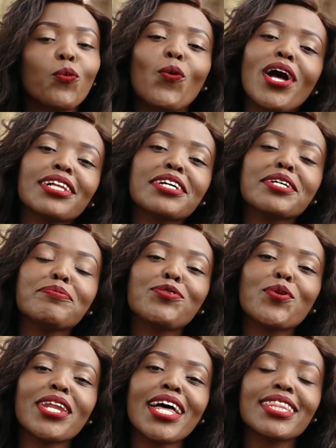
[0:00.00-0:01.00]
Welcome
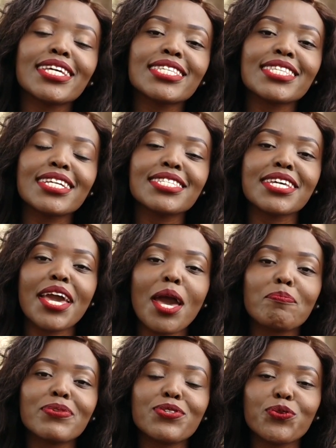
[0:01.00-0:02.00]
to another exciting
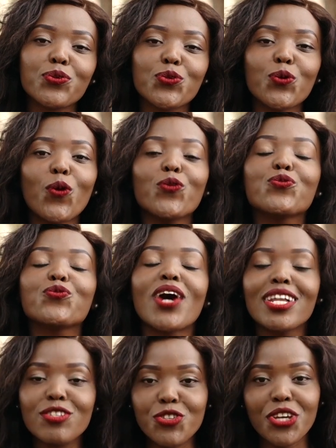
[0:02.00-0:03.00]
episode of
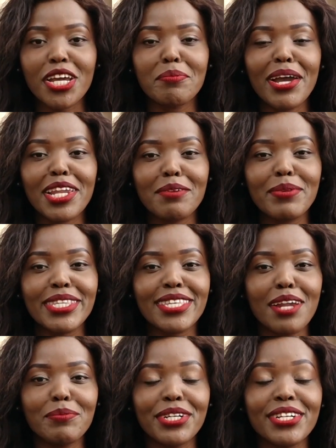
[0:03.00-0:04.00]
Art Check. My name is
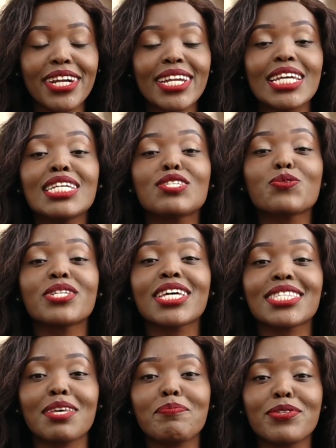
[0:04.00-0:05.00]
Anne Masharia. In
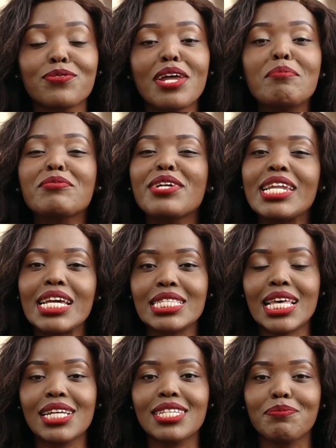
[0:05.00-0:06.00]
today's episode, I'm really
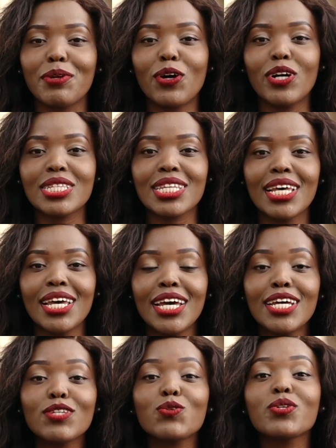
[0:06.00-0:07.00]
excited because
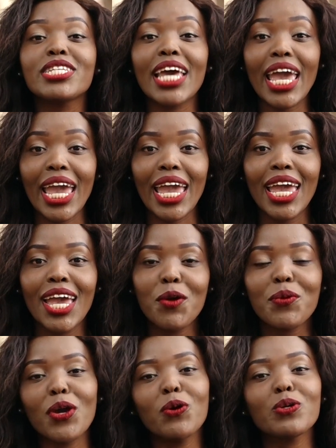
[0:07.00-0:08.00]
today
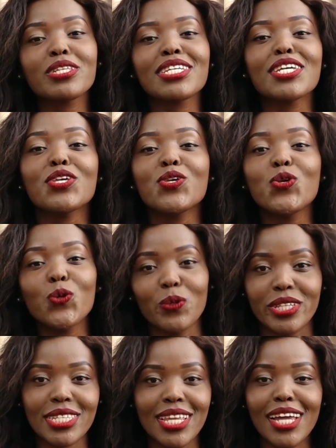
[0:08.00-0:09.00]
we are hosting
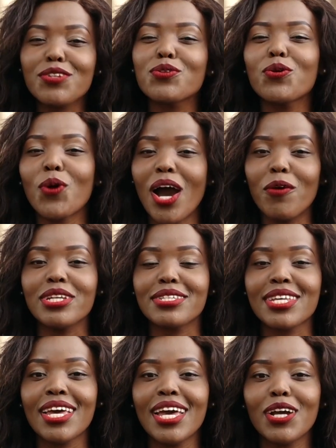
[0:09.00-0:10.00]
youths, and you know how it
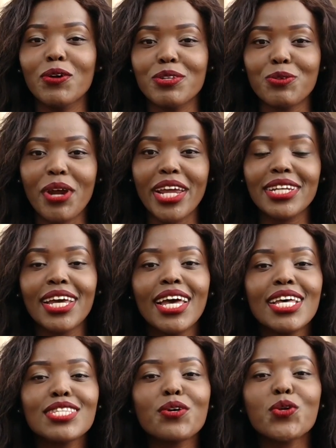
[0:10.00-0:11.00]
goes, right?
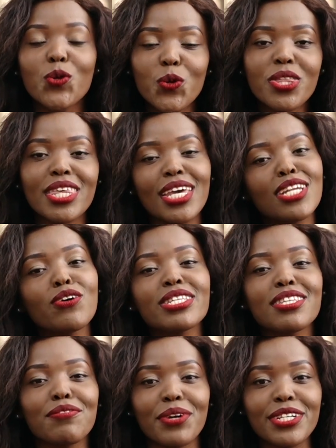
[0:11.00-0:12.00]
So youth in
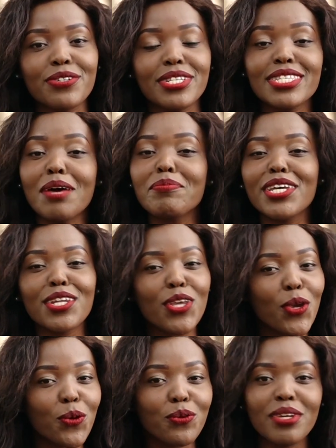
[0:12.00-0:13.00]
conservation, something
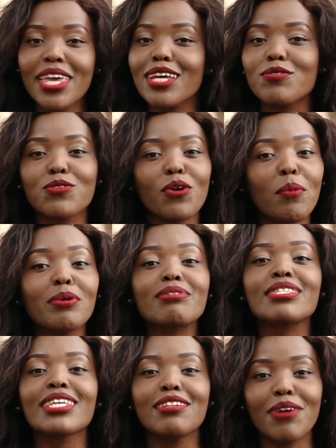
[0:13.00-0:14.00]
new here to talk about
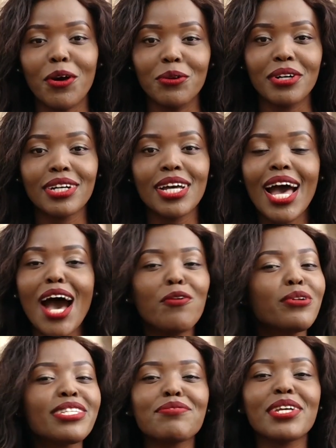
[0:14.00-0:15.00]
silver oak. I
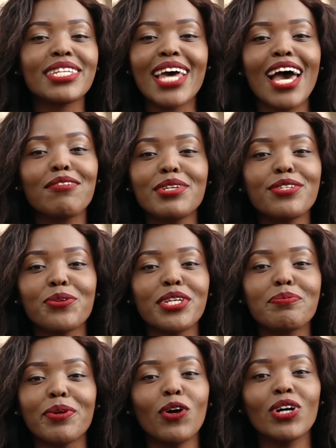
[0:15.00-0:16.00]
won't even dive into
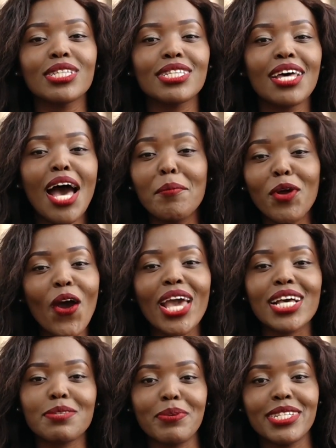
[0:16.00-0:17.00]
it because I'm not
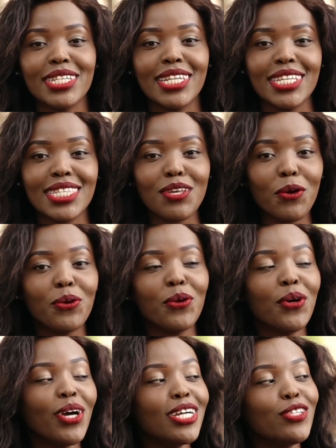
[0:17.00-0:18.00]
expert in this. So
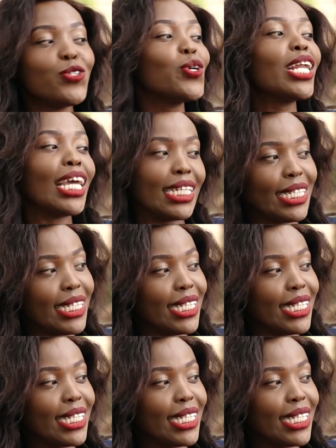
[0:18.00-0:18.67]
Julius,